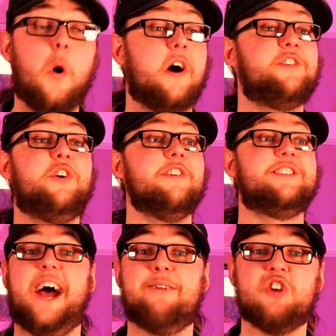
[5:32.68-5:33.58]
You are
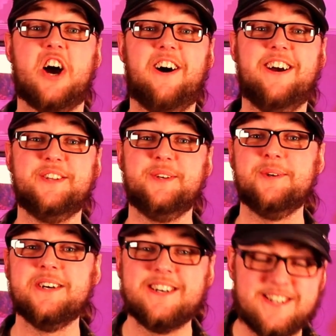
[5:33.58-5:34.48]
goddamn right I
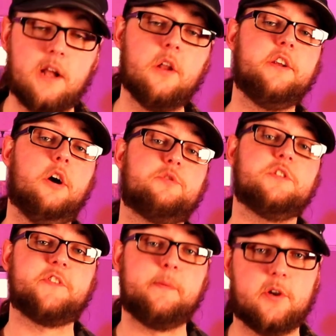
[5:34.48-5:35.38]
do. A lot of the
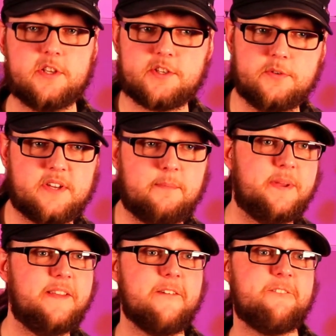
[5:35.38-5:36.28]
options for the bodysuit can
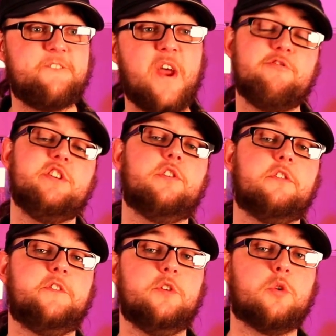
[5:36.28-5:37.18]
be very
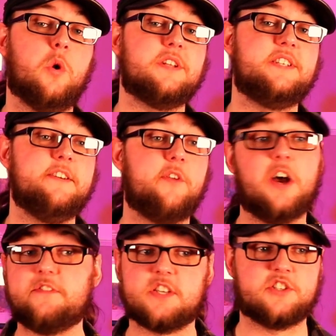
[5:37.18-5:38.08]
good for your quality of
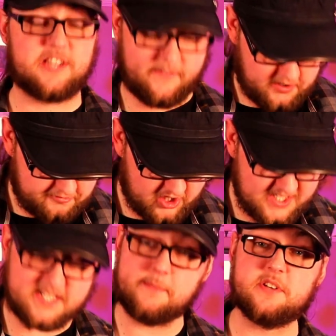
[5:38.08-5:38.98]
life, such as having a
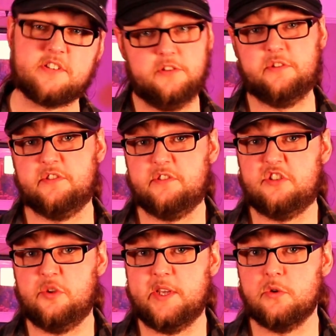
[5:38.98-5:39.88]
front zipper so you can
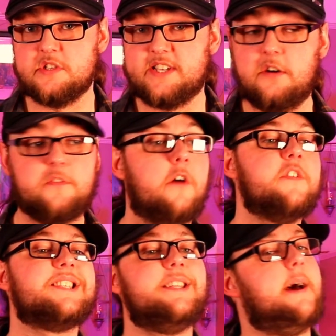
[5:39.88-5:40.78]
do it yourself.
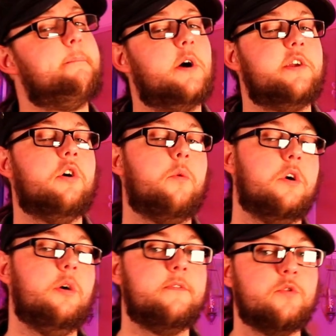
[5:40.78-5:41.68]
Obviously that might not
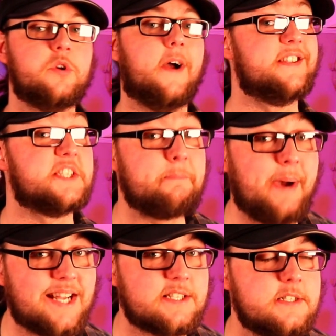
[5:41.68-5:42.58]
work with all kinds of
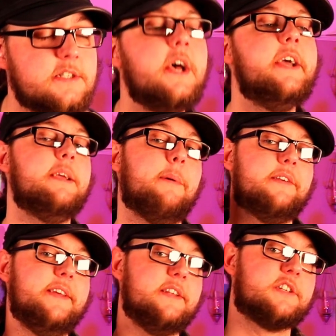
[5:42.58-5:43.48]
patterns, you
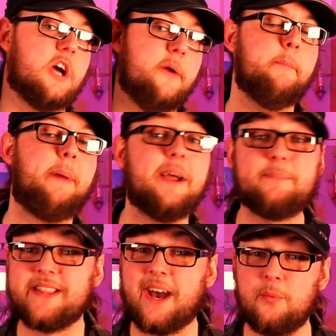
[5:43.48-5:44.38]
might need it to go up the back,
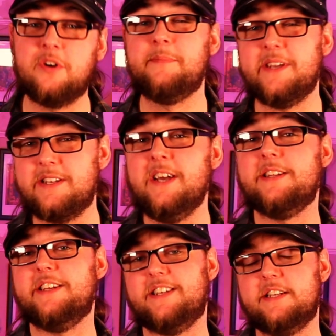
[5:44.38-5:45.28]
but that will mean
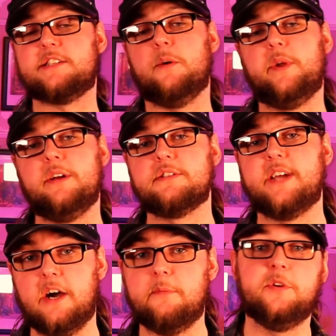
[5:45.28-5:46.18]
that you need someone else
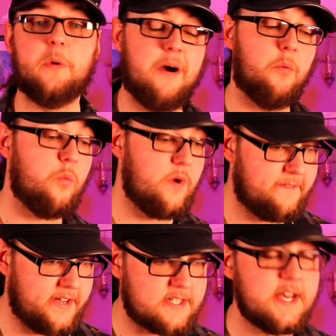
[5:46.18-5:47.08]
to help you out
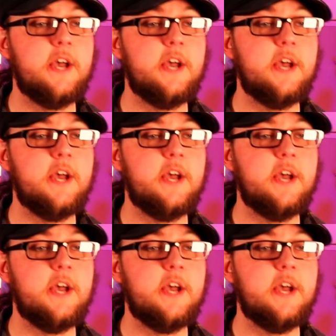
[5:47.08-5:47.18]
with it.